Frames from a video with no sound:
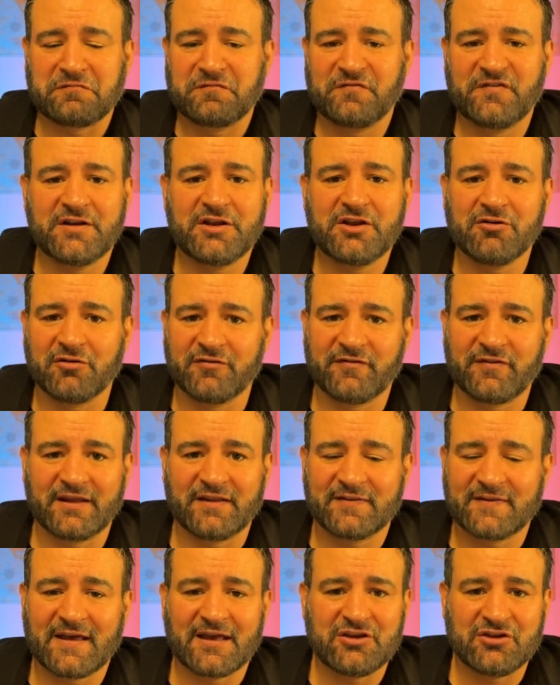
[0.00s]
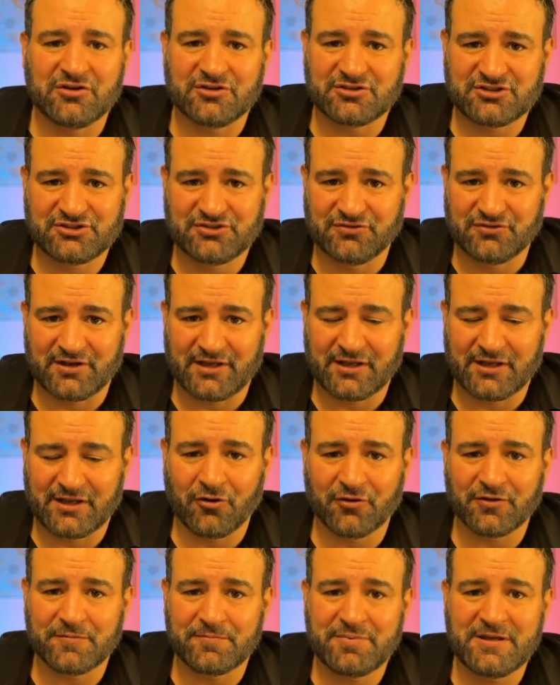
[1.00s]
video event that you're shooting
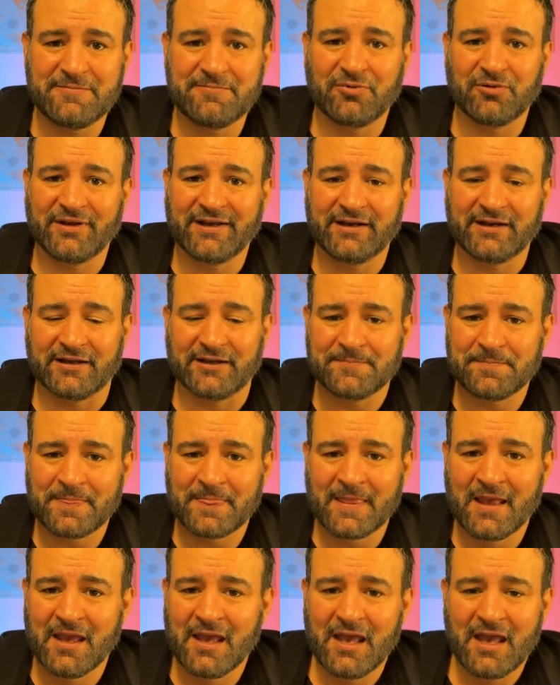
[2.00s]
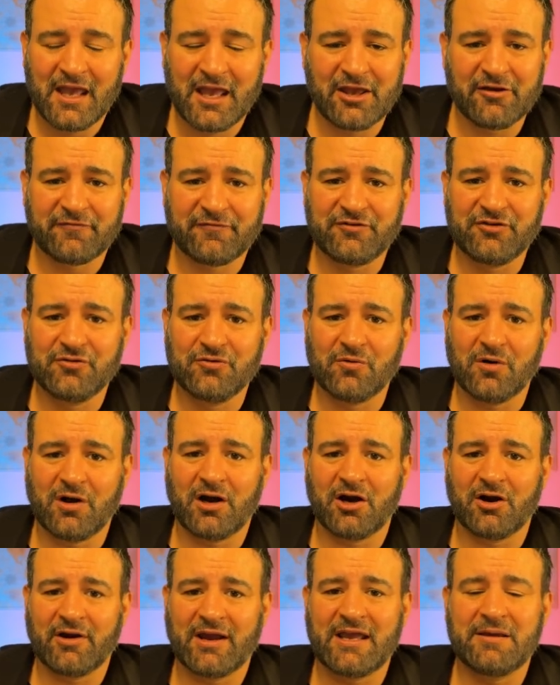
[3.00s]
or the people in it. If you
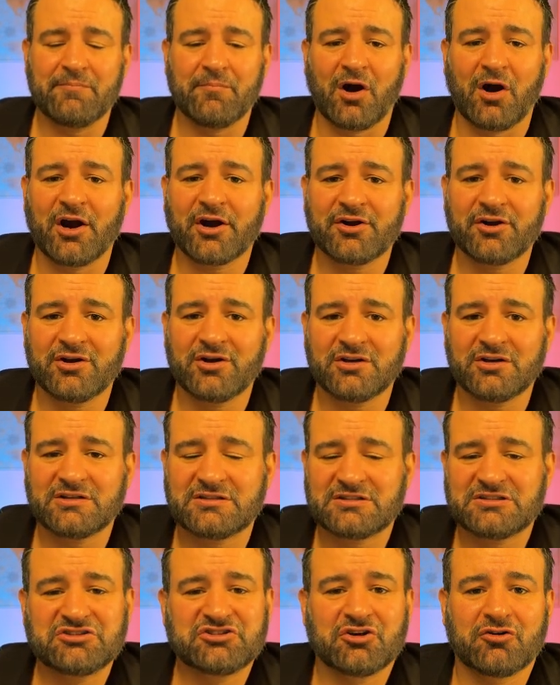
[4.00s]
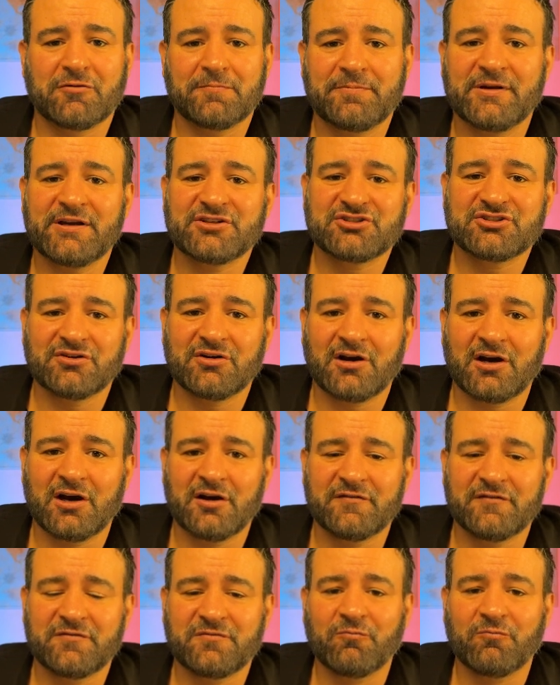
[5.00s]
are a marketer, show a picture
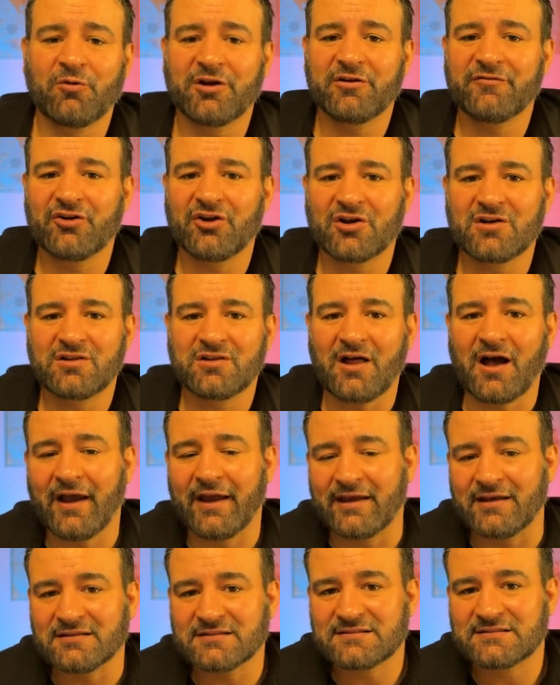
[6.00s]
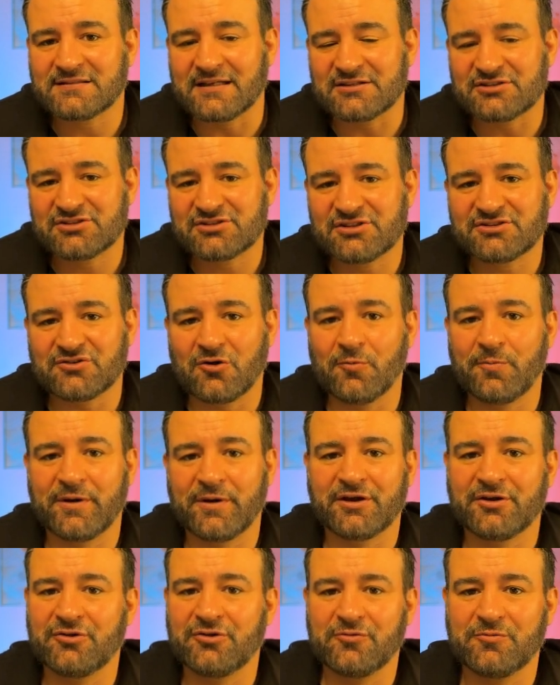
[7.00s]
of one of your clients that's just
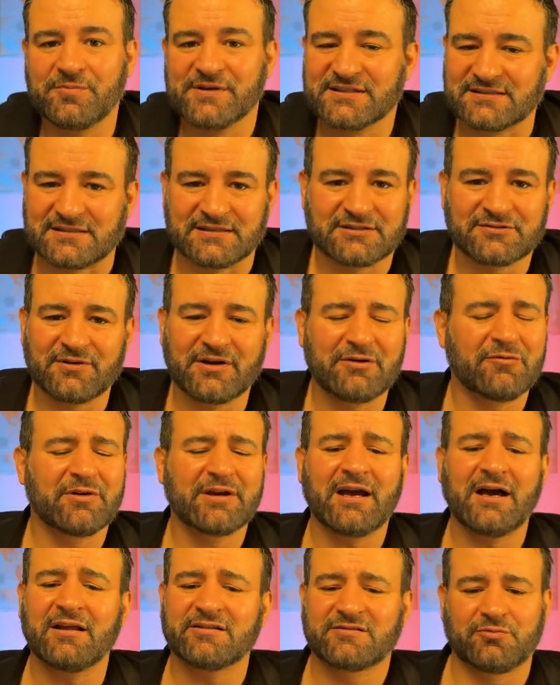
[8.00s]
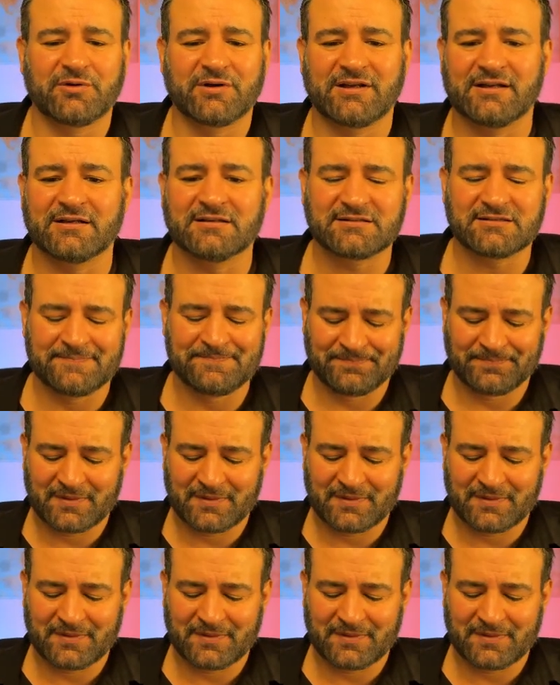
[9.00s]
opening a new business, right? Regardless of what it is.